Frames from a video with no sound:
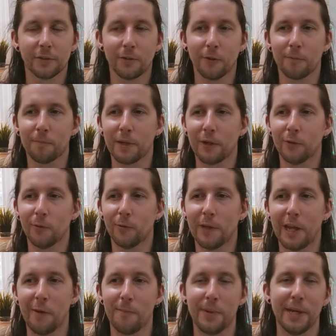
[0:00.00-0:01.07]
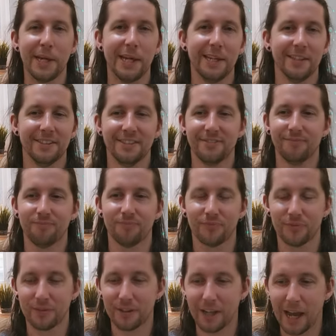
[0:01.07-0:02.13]
and not being all hippie
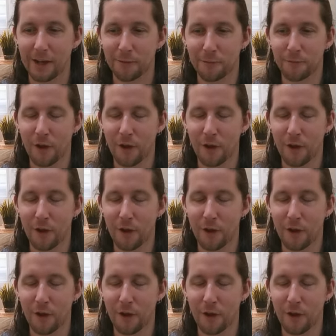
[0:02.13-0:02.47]
and